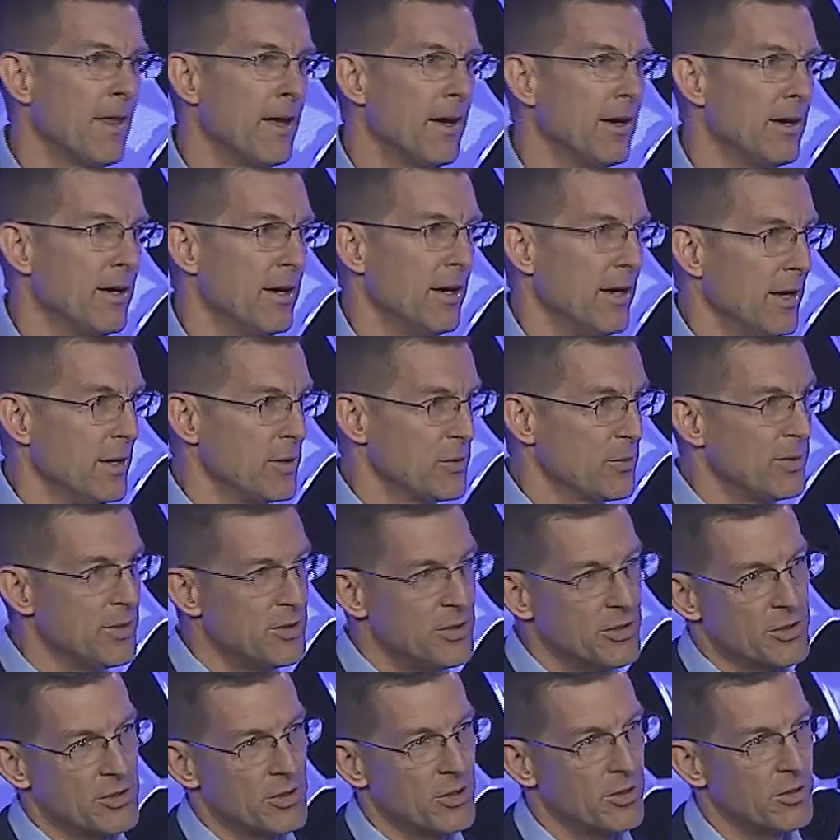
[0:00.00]
As we
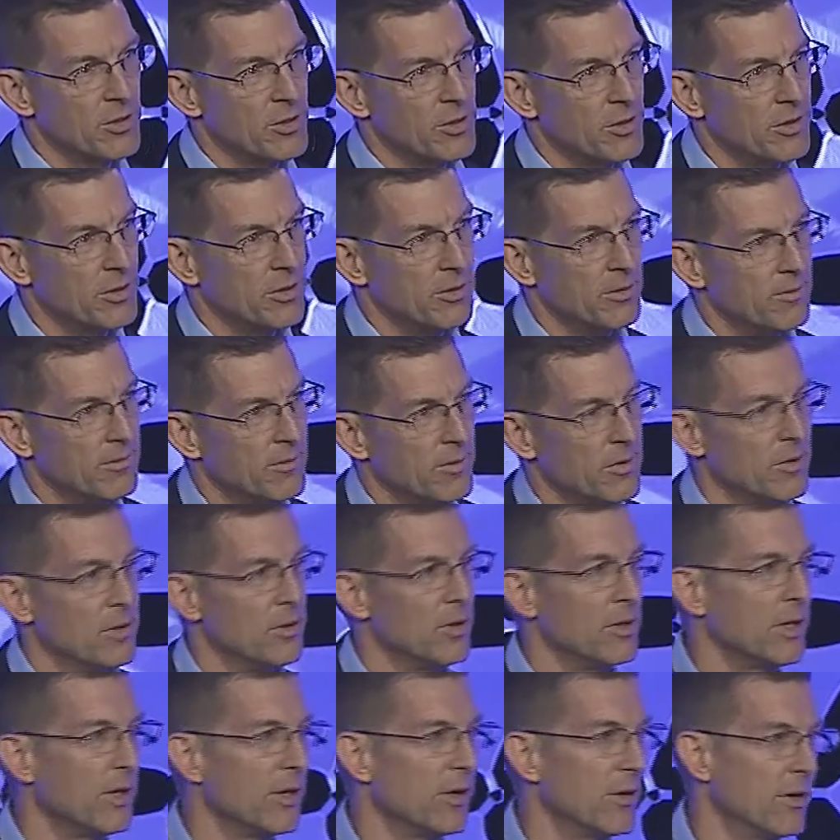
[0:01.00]
just heard
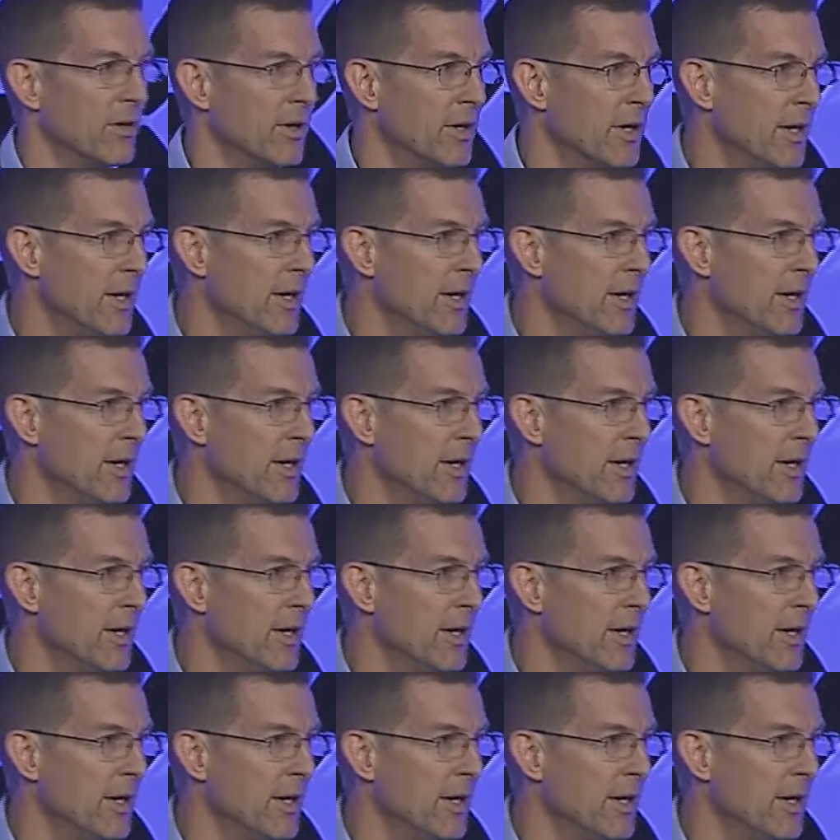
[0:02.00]
earlier,